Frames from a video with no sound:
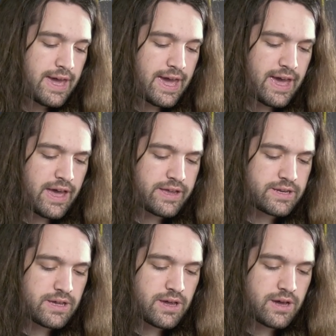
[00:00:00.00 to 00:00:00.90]

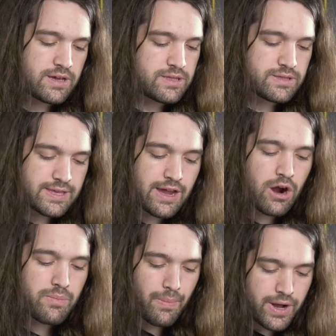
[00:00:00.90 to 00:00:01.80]
and they
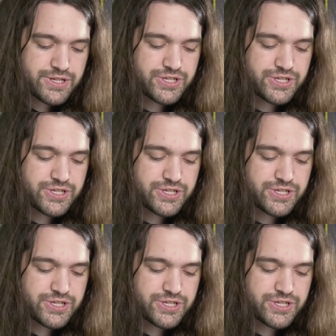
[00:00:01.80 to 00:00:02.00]
are much